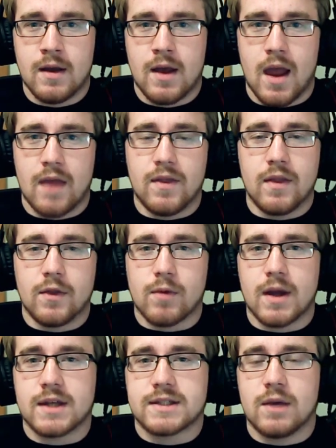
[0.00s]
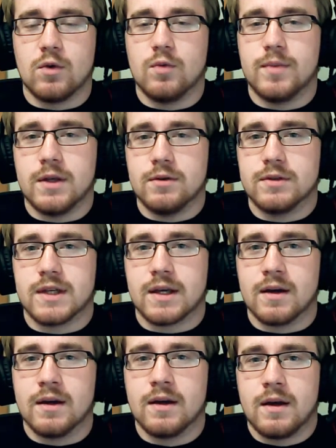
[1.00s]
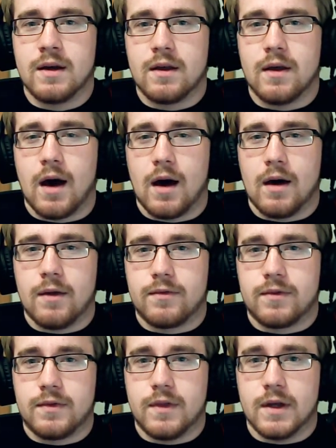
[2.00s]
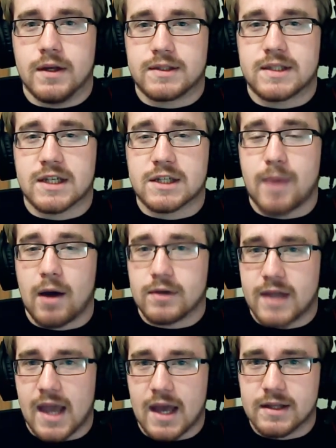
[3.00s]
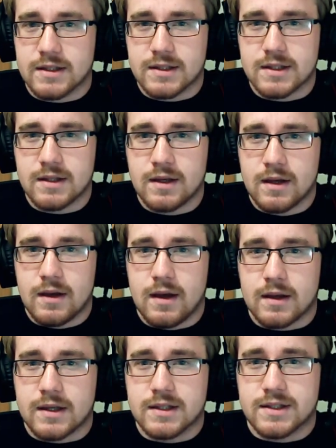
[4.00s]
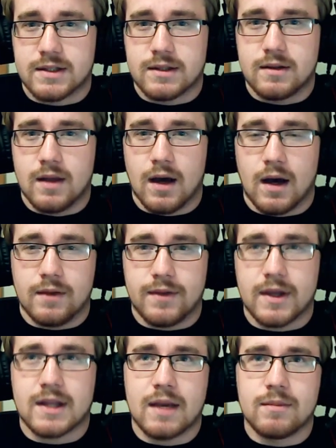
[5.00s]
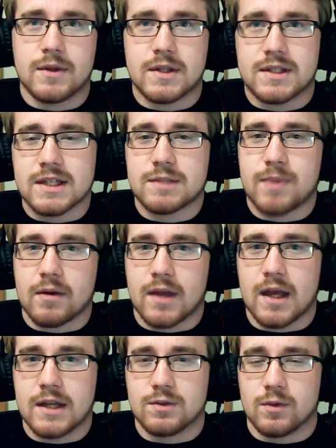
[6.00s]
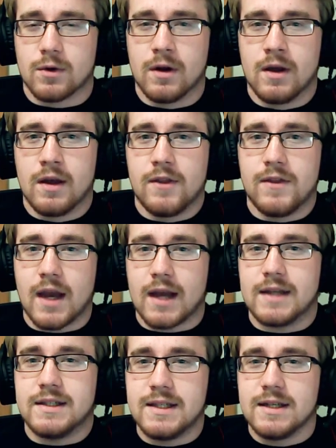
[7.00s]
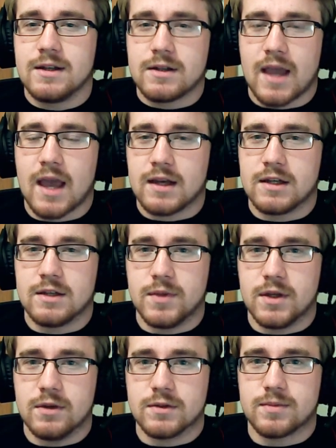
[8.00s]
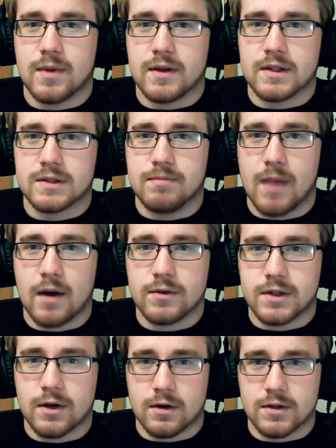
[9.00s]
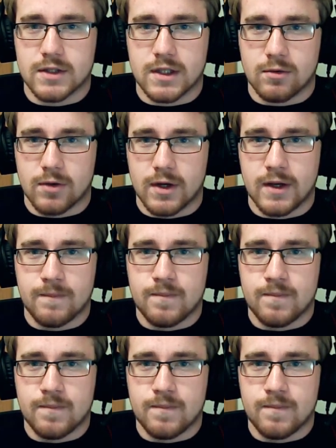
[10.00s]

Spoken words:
And then the rest they would be using the 6-pound cannons, because they claimed that the 6-pound cannons were the ideal cannon to be used by this mounted artillery.